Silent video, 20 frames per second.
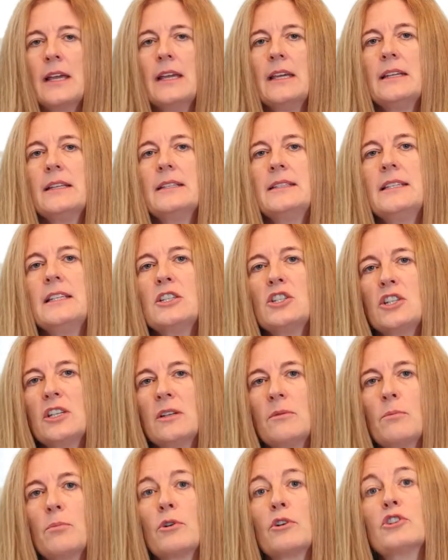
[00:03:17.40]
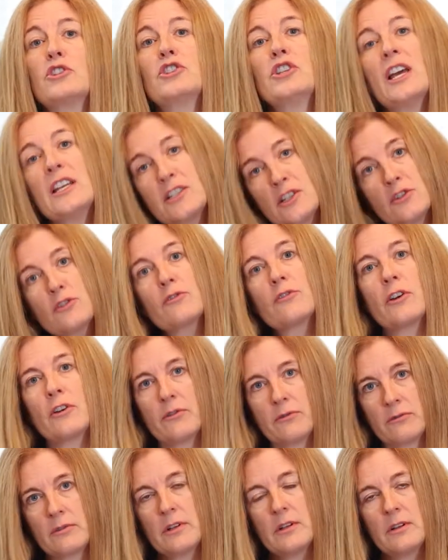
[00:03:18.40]
In addition,
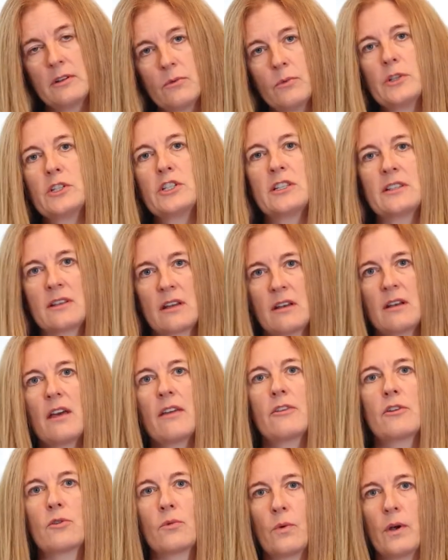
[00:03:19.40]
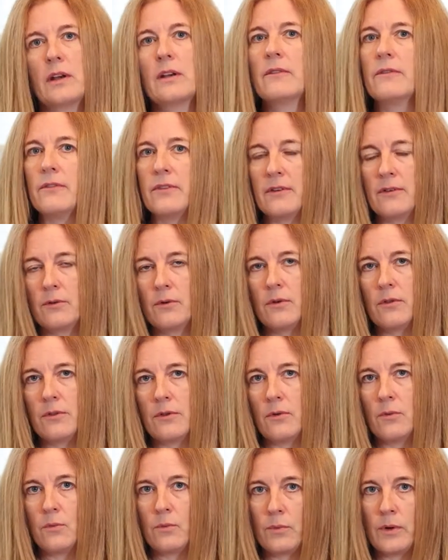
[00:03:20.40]
progesterone, which is another one of
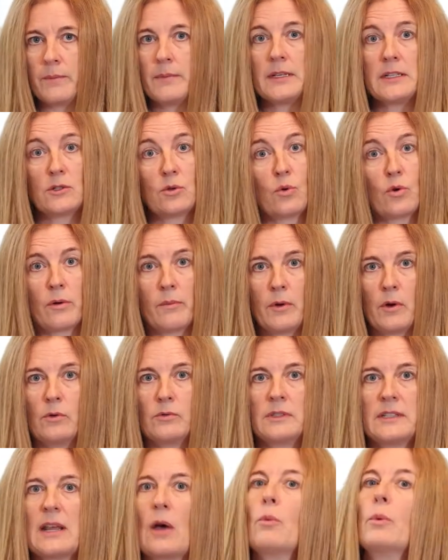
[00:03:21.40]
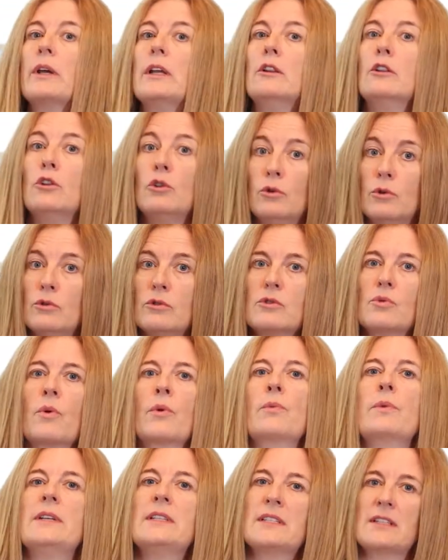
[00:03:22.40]
the women's hormones that we lose
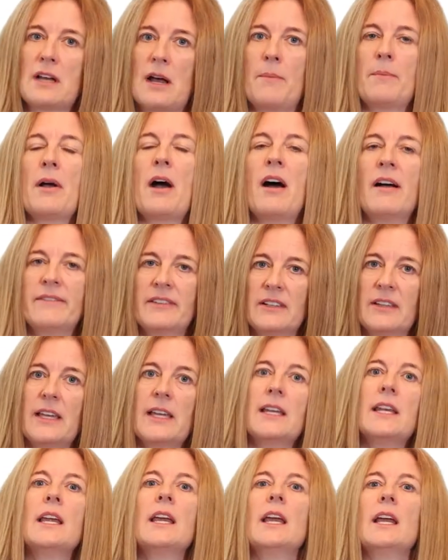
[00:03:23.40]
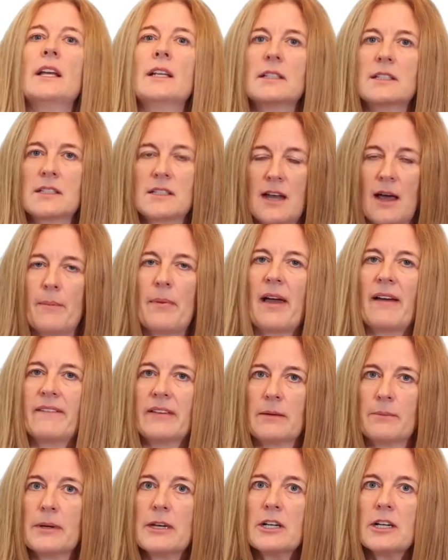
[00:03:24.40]
when we stop ovulating and stop
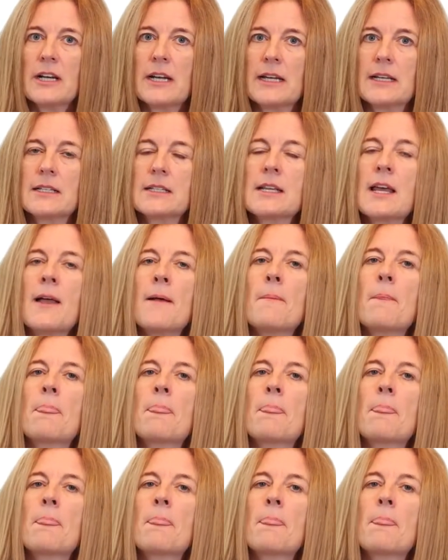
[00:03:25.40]
having periods,